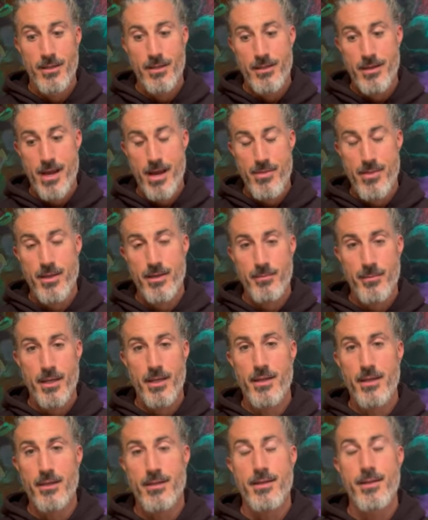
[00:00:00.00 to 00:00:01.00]
now that i'm
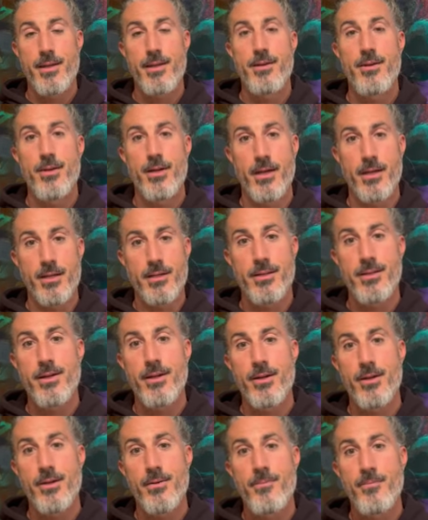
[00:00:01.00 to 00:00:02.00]
getting cleaner and
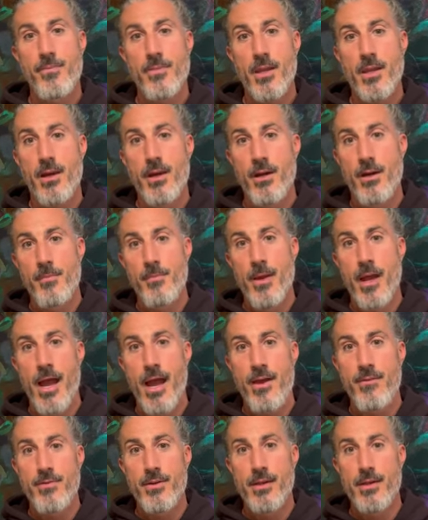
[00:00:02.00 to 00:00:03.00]
clearer i'm
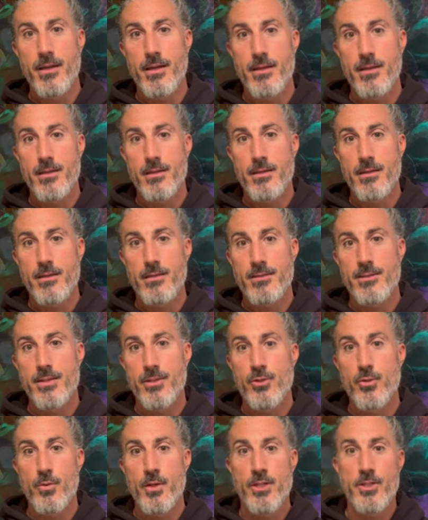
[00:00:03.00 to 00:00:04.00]
having
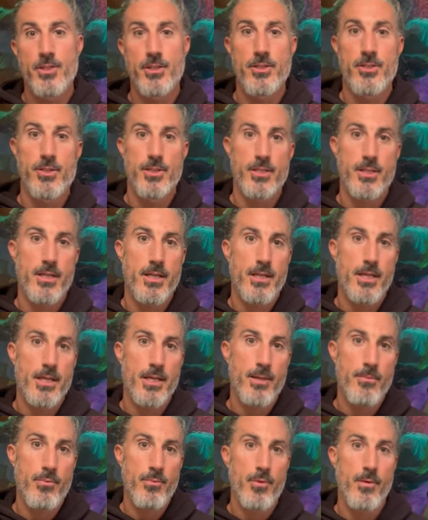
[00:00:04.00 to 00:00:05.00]
situations just
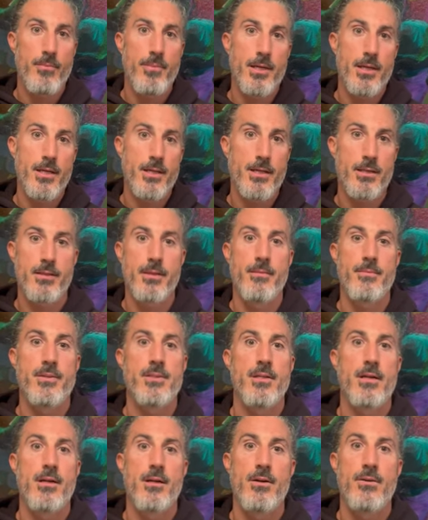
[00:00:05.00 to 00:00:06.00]
keep repeating
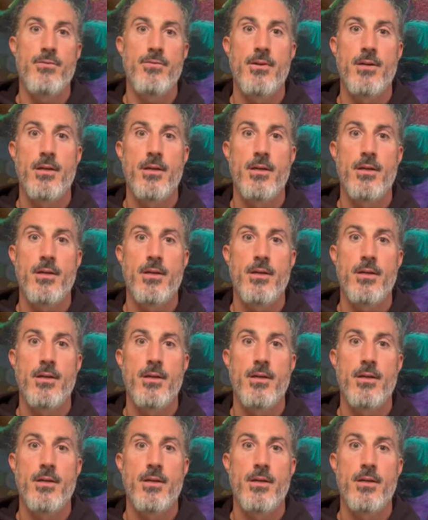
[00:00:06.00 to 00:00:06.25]
themselves